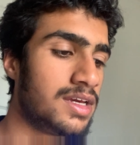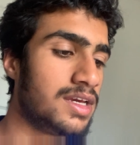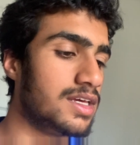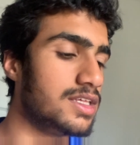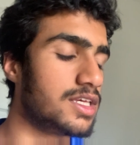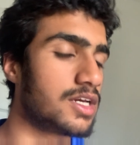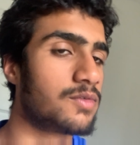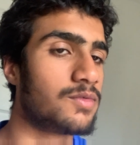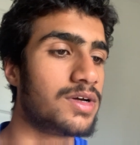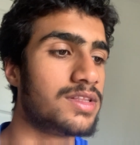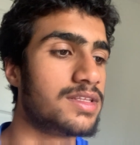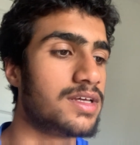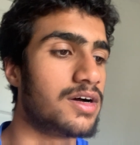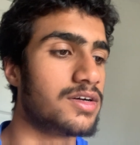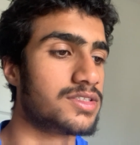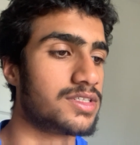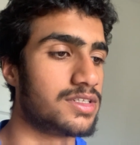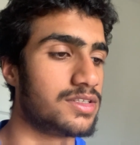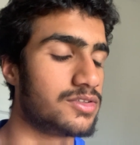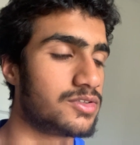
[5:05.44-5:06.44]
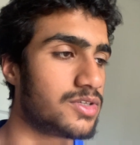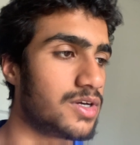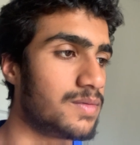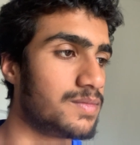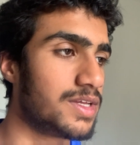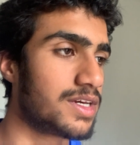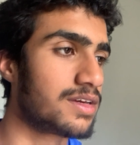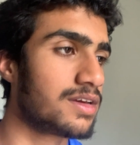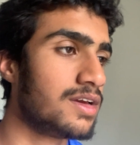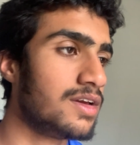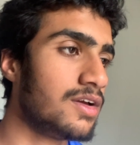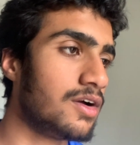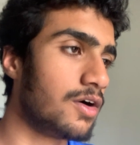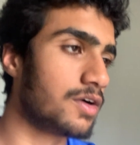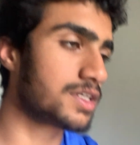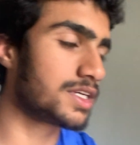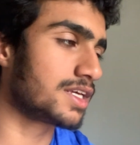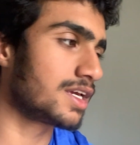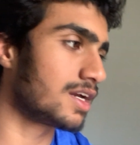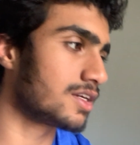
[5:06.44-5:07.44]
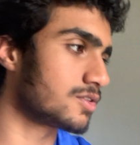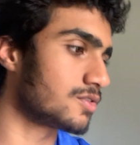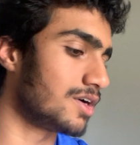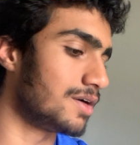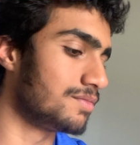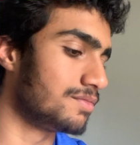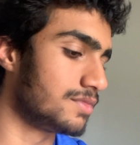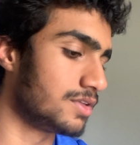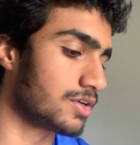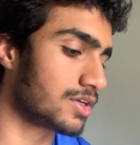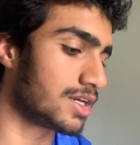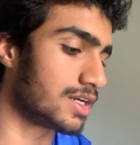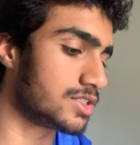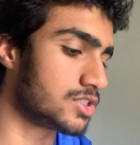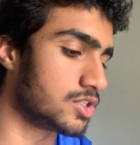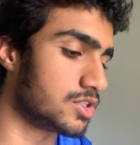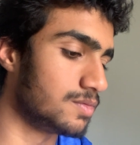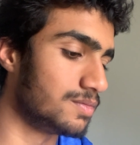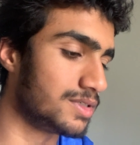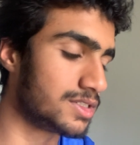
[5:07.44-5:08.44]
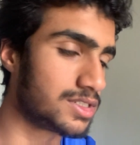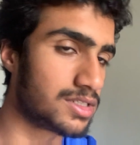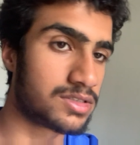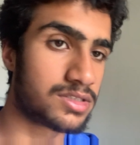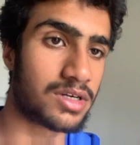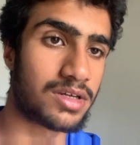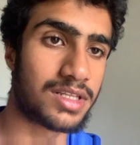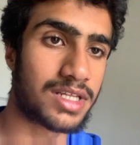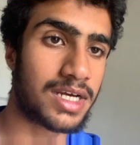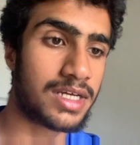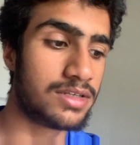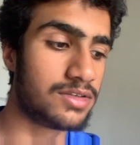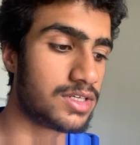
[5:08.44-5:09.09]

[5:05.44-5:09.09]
He's like 1,000. So I'm like, okay, yeah, so I'm looking at your business online.